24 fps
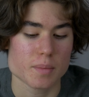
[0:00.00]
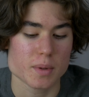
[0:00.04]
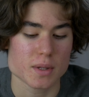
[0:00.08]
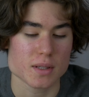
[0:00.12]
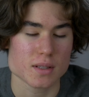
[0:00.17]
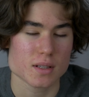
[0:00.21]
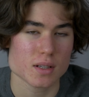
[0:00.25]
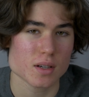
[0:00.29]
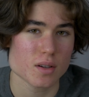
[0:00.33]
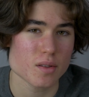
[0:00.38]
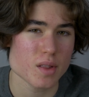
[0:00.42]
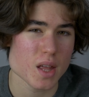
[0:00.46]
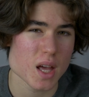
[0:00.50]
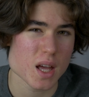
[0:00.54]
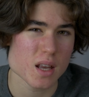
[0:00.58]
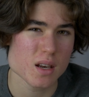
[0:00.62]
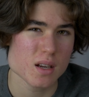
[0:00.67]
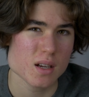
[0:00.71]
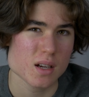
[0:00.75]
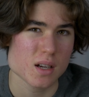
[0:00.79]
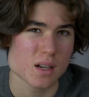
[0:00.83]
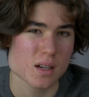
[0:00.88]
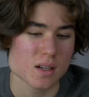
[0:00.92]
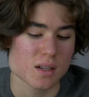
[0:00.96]
But until
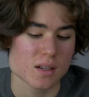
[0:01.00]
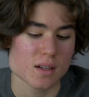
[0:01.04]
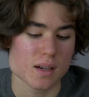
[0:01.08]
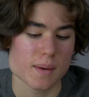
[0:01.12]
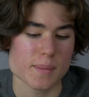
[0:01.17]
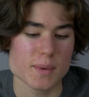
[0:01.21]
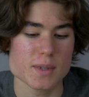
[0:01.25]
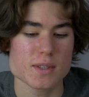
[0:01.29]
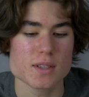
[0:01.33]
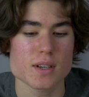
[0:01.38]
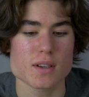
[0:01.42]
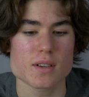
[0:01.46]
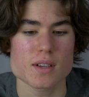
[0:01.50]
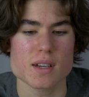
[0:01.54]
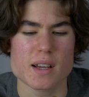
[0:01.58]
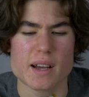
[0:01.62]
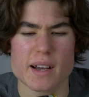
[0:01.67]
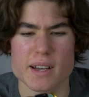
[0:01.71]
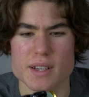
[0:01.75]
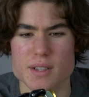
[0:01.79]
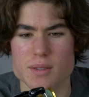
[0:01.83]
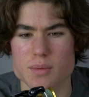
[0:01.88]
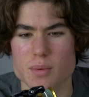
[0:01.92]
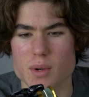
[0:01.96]
then, I'm going to tell you
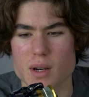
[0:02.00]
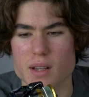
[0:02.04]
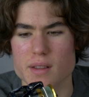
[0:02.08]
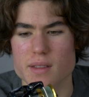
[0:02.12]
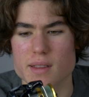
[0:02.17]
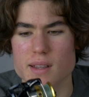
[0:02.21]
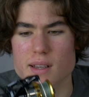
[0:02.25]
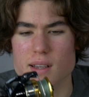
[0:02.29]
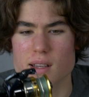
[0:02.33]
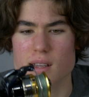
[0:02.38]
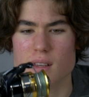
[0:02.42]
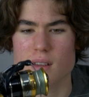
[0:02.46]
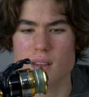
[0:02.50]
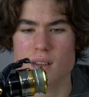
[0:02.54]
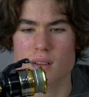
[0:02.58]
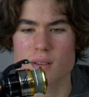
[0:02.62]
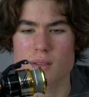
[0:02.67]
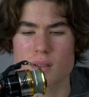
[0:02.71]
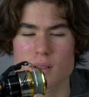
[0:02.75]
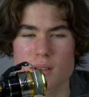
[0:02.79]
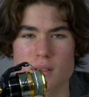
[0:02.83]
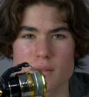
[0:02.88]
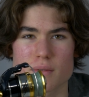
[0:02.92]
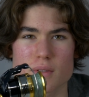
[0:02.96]
guys what I think,
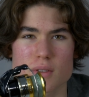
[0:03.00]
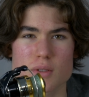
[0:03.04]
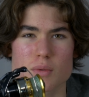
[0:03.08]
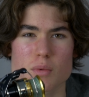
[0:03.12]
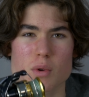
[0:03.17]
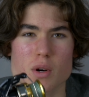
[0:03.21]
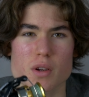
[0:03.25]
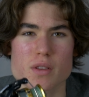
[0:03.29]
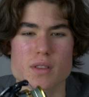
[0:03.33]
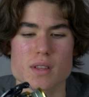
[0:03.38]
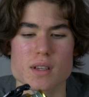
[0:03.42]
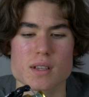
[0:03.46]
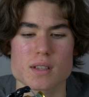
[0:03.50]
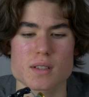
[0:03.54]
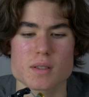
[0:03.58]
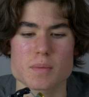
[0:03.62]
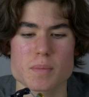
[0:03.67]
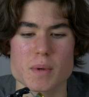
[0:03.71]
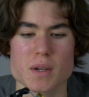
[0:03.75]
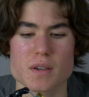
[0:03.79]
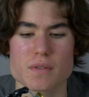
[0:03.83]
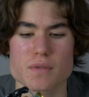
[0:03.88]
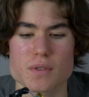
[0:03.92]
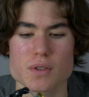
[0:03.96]
if it's worth it. It's
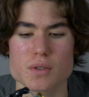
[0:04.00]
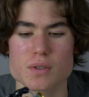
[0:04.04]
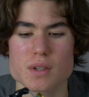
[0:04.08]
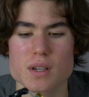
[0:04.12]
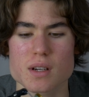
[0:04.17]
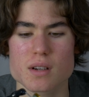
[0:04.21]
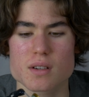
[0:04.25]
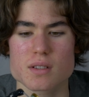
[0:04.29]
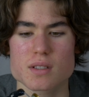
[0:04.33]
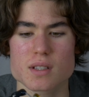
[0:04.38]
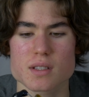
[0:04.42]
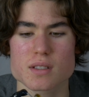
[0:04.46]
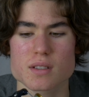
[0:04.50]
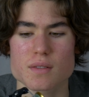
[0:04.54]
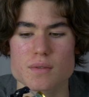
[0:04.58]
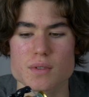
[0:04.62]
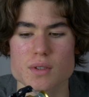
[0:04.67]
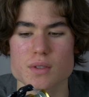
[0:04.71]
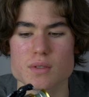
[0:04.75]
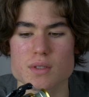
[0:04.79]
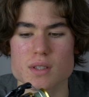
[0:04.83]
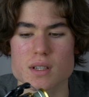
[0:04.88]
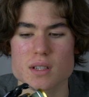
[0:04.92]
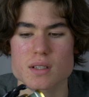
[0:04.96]
been a few years since I've
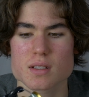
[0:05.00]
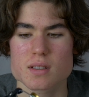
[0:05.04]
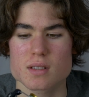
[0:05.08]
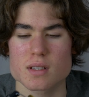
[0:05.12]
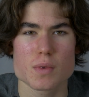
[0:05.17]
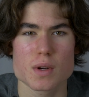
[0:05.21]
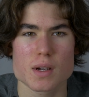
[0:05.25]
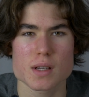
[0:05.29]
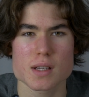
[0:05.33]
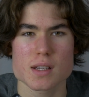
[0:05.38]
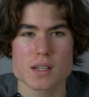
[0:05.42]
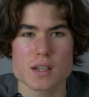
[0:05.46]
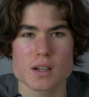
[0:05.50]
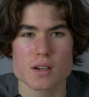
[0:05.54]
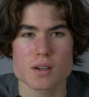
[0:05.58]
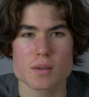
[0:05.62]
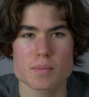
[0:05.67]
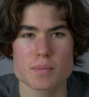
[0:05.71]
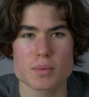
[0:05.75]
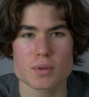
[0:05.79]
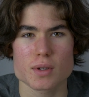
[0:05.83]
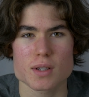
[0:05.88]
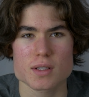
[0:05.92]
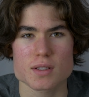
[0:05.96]
used this, a year
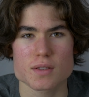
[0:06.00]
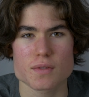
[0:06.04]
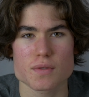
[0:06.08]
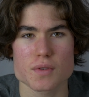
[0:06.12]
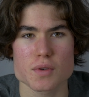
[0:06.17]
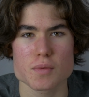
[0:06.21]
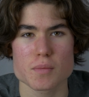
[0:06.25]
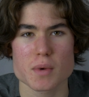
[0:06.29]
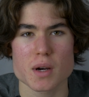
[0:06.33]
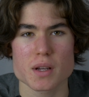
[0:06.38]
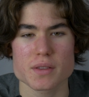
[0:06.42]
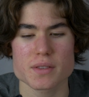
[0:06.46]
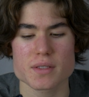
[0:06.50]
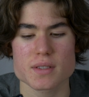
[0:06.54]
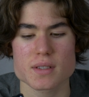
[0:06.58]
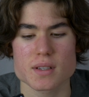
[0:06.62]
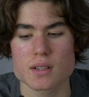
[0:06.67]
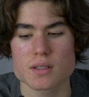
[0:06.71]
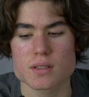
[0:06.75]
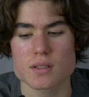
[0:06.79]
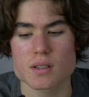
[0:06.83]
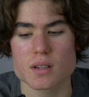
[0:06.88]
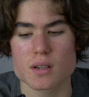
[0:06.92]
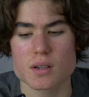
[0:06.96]
plus a few months.
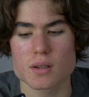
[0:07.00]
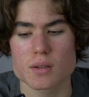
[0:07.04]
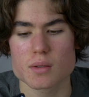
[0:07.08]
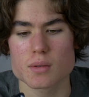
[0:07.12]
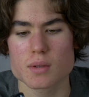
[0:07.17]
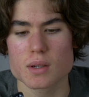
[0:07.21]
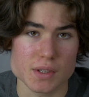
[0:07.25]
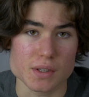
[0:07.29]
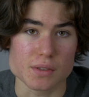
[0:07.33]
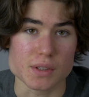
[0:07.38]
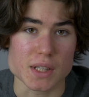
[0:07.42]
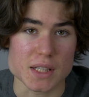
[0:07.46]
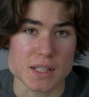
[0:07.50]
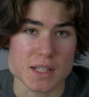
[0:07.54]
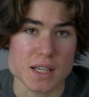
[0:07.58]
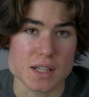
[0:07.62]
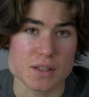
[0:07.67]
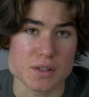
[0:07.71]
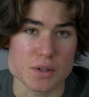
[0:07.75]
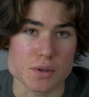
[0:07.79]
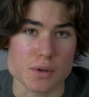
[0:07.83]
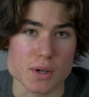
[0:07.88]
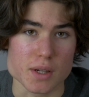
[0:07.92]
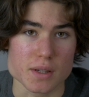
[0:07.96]
So, let's
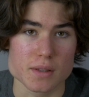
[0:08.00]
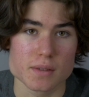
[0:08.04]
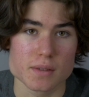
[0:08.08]
get to it.